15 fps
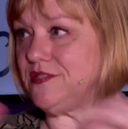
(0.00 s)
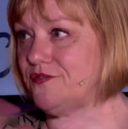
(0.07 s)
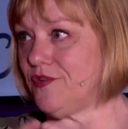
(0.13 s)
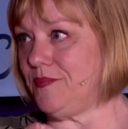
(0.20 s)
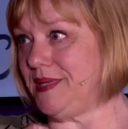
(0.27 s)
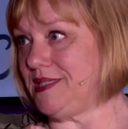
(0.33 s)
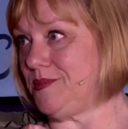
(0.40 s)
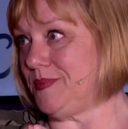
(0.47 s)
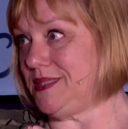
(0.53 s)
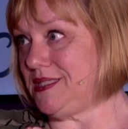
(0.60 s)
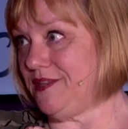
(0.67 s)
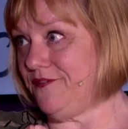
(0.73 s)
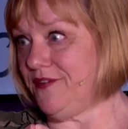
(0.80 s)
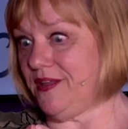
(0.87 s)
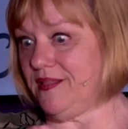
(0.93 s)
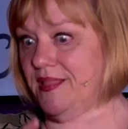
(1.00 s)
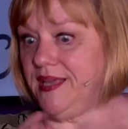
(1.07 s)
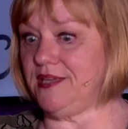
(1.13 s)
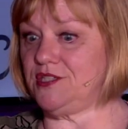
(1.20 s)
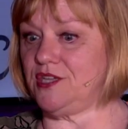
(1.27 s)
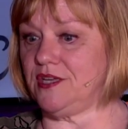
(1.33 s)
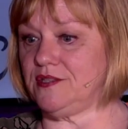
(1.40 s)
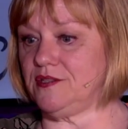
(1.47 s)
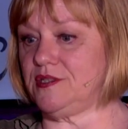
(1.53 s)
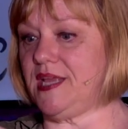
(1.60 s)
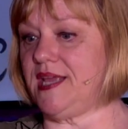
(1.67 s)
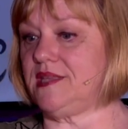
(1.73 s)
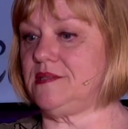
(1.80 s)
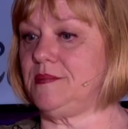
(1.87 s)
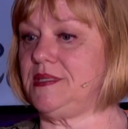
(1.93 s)
for me specifically, she also
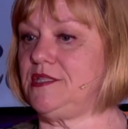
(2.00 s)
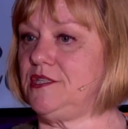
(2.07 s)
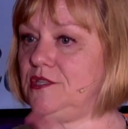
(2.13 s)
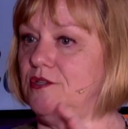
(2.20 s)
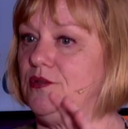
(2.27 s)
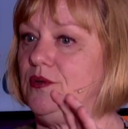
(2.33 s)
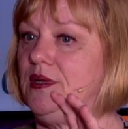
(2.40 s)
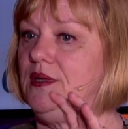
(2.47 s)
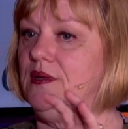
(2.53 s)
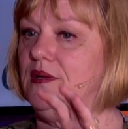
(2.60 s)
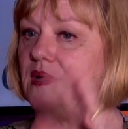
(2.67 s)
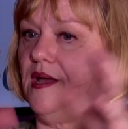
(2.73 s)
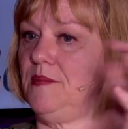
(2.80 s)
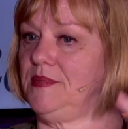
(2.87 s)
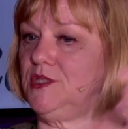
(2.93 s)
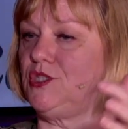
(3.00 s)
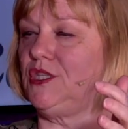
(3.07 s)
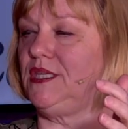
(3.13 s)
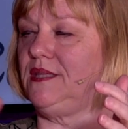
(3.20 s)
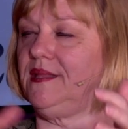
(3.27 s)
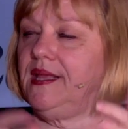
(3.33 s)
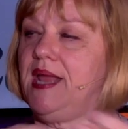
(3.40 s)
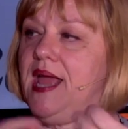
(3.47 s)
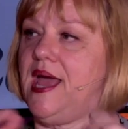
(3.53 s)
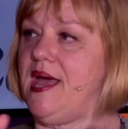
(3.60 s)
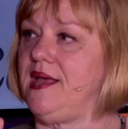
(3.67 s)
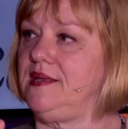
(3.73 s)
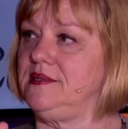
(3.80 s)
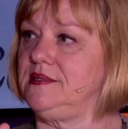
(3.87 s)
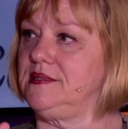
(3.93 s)
takes me to a machine that
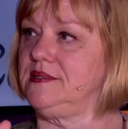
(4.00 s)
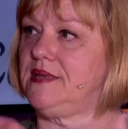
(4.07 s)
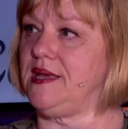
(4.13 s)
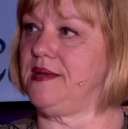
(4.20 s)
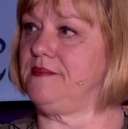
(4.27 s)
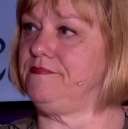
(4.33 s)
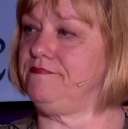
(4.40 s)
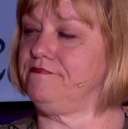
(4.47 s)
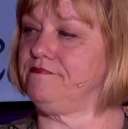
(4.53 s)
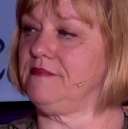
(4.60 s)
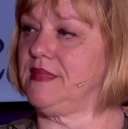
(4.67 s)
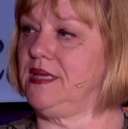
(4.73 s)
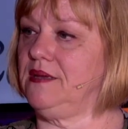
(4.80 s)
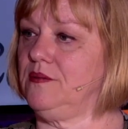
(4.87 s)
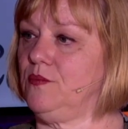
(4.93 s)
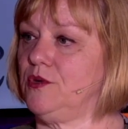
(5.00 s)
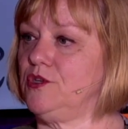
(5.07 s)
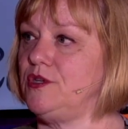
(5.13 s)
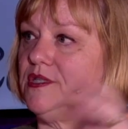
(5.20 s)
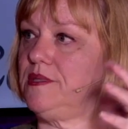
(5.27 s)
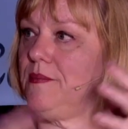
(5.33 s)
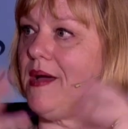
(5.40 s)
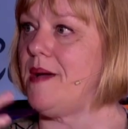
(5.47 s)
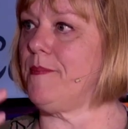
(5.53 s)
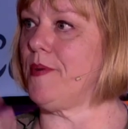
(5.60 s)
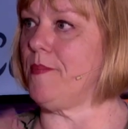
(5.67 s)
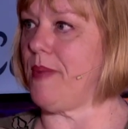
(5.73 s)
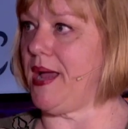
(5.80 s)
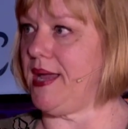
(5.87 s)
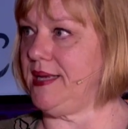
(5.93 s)
has, we're doing some
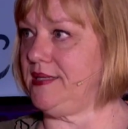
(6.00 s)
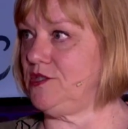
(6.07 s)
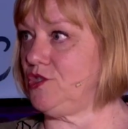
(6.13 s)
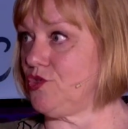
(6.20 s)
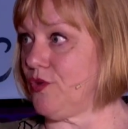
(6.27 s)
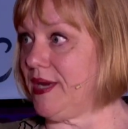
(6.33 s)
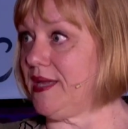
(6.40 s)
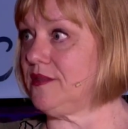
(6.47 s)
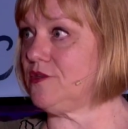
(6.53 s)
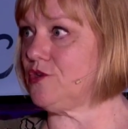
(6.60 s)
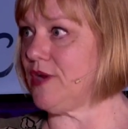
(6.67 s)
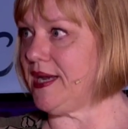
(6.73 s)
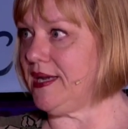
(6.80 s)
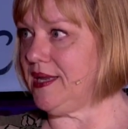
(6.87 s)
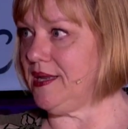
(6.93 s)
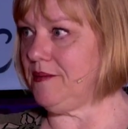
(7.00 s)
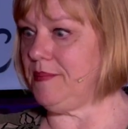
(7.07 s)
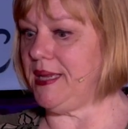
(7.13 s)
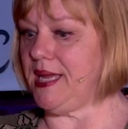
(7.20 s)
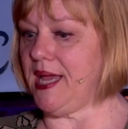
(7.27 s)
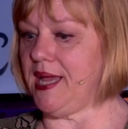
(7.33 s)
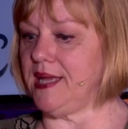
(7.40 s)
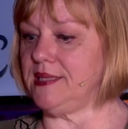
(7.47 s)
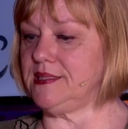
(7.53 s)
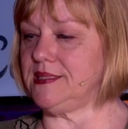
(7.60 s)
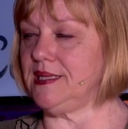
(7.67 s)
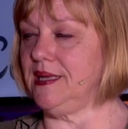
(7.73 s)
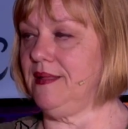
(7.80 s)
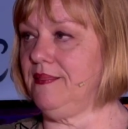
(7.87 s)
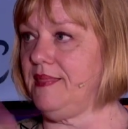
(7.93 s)
upper body strength training
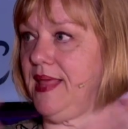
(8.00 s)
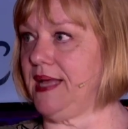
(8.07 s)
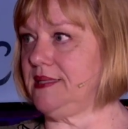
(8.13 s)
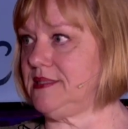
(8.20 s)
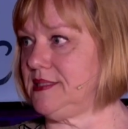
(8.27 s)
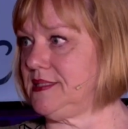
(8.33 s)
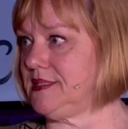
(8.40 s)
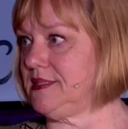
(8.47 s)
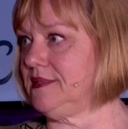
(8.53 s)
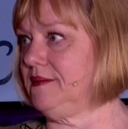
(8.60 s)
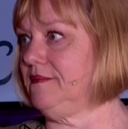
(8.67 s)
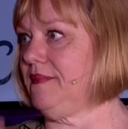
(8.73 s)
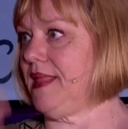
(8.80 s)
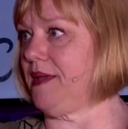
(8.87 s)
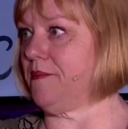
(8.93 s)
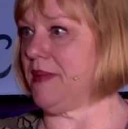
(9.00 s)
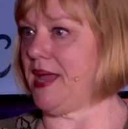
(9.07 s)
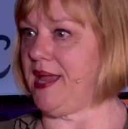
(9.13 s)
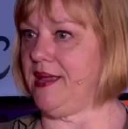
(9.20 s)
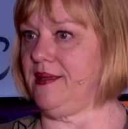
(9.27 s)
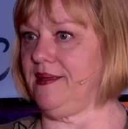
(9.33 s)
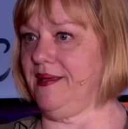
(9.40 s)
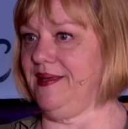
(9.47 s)
because that's like my